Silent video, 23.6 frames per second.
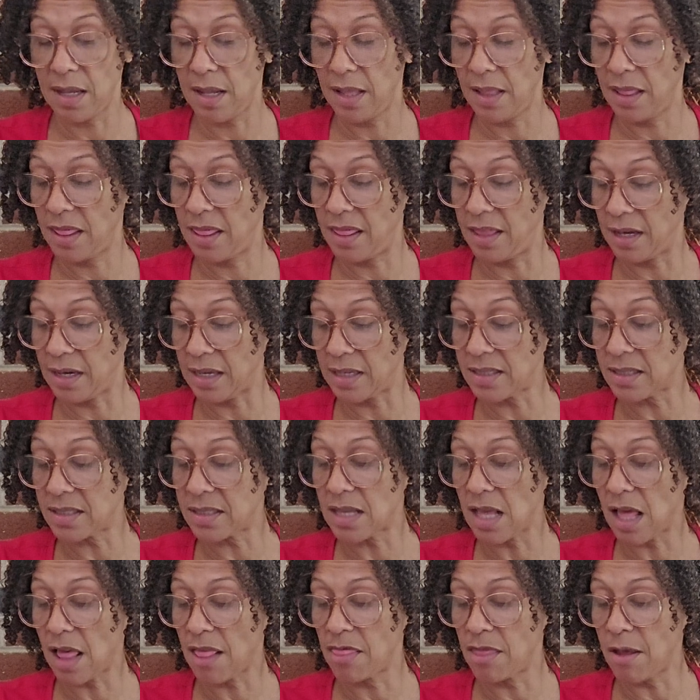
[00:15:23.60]
Thus,
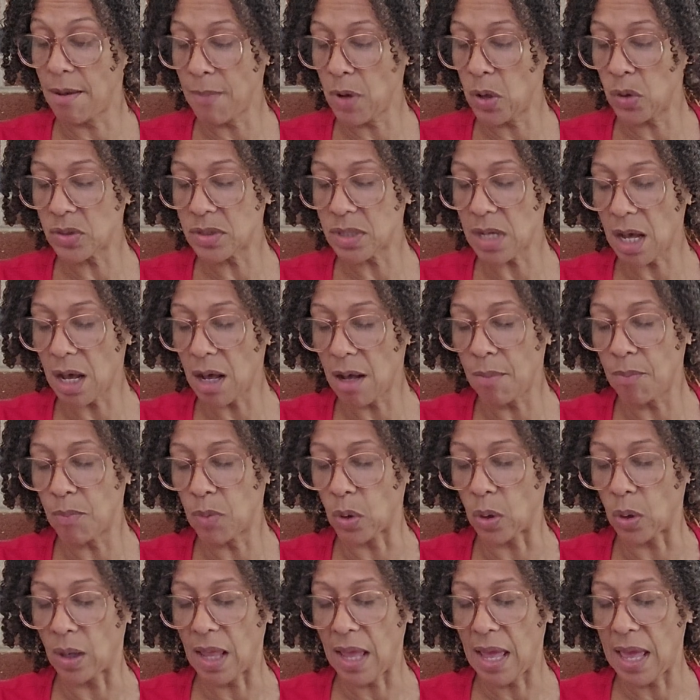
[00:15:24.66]
the most
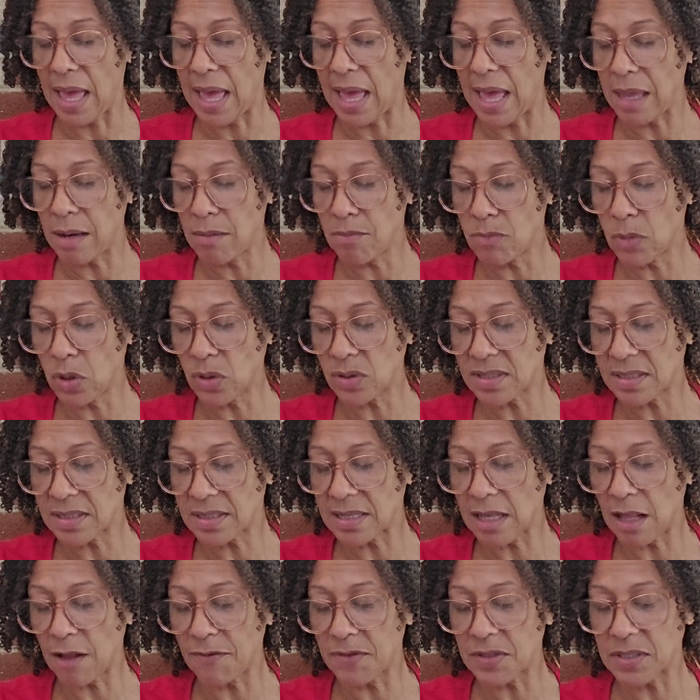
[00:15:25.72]
humble and most
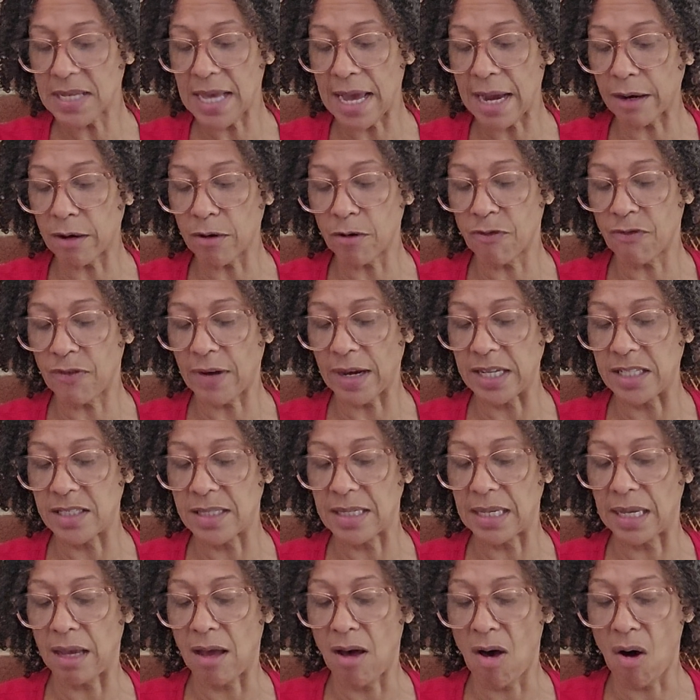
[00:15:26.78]

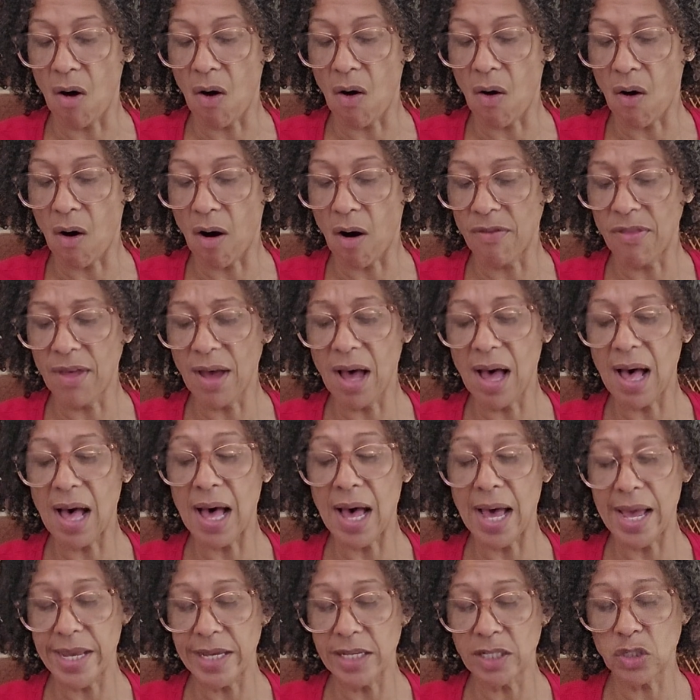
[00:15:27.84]
self-sacrificing are the
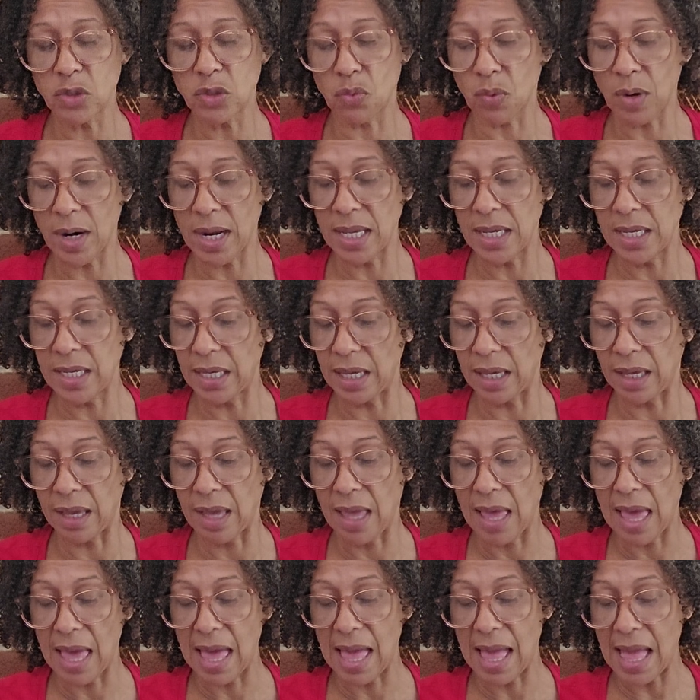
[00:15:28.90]
highest ranking
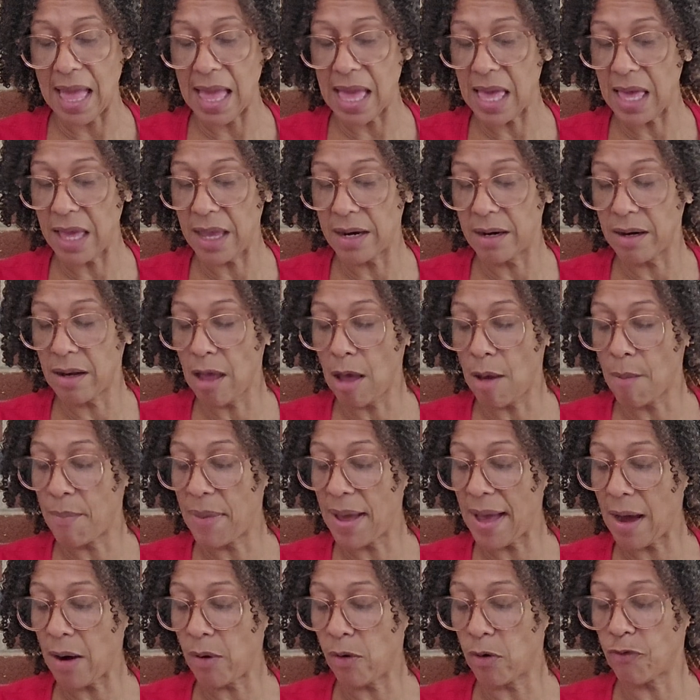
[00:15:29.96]
and
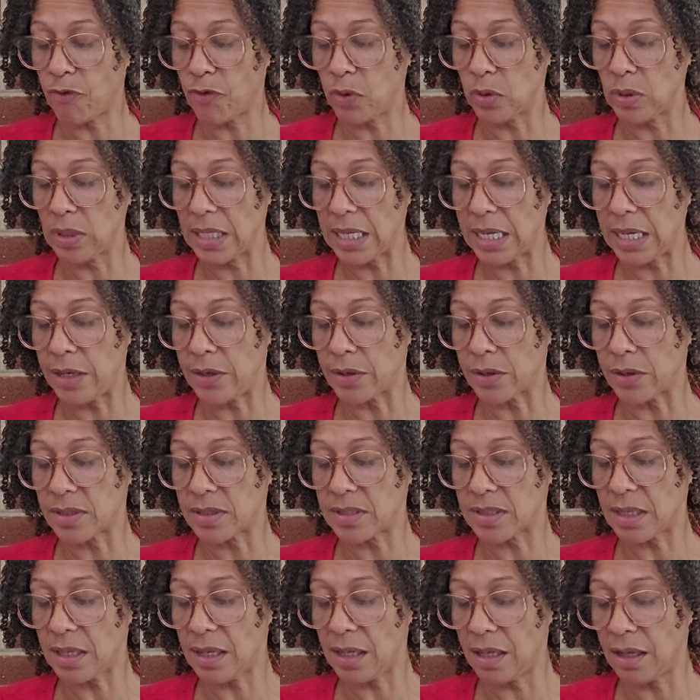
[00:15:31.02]
powerful
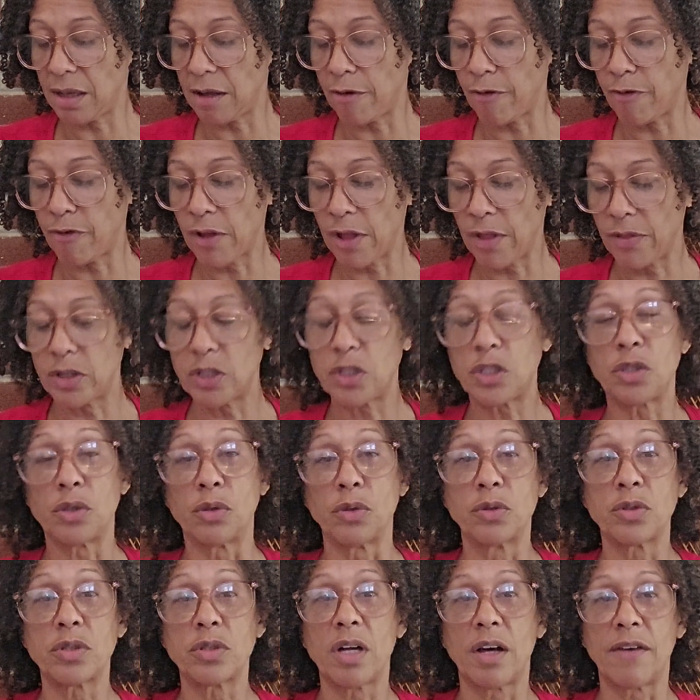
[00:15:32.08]
leaders of the
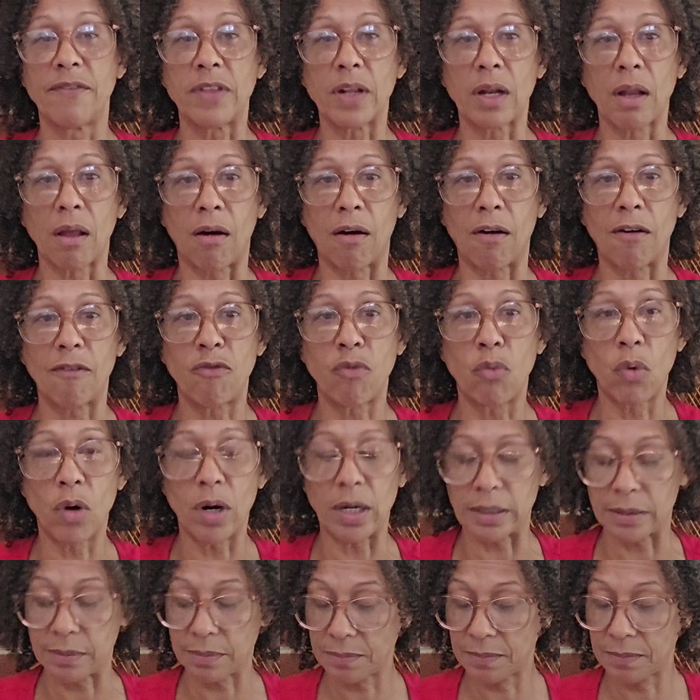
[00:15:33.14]
children of the Law of One.